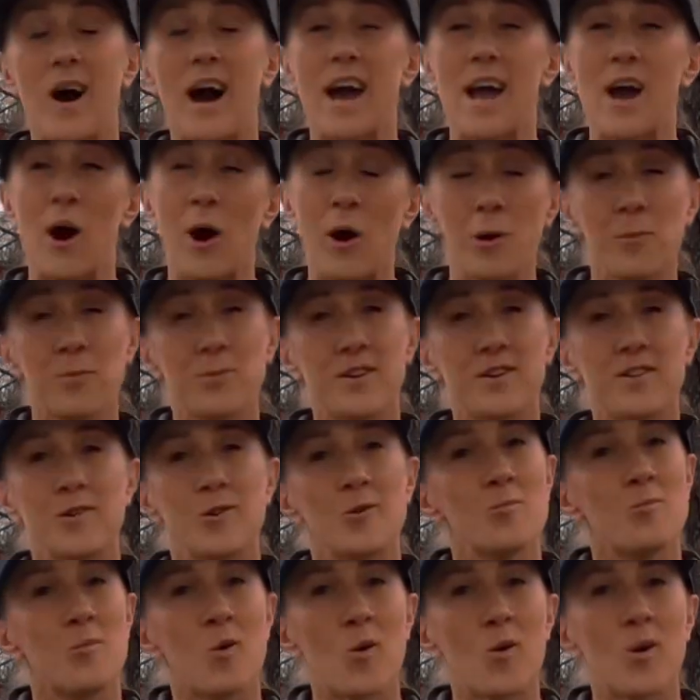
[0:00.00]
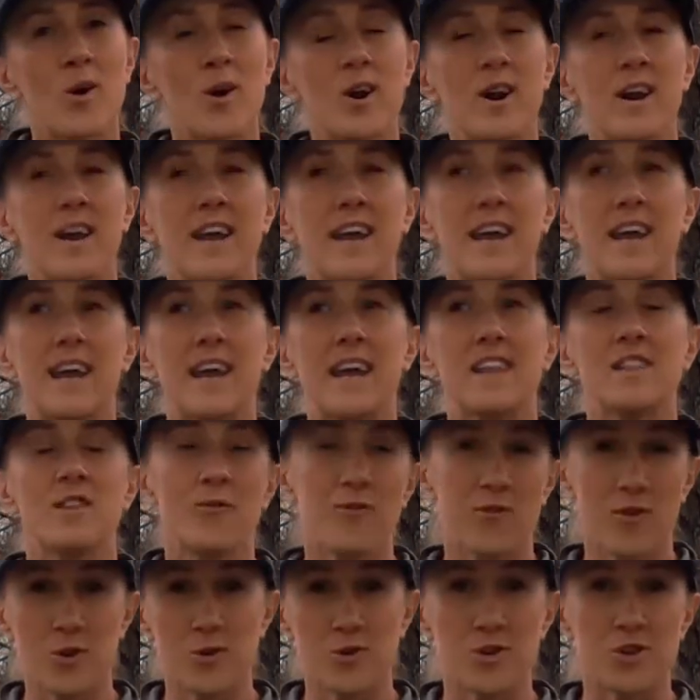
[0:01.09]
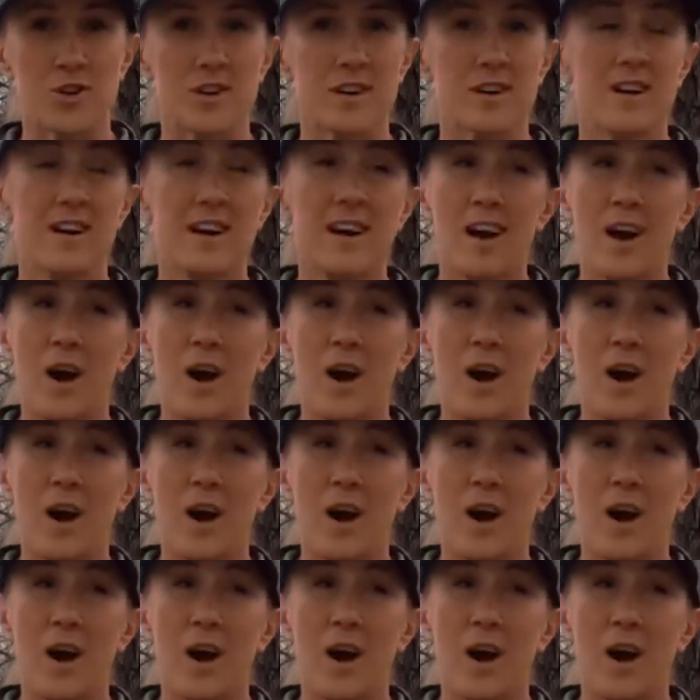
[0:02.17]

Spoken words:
I hope to do more in the future,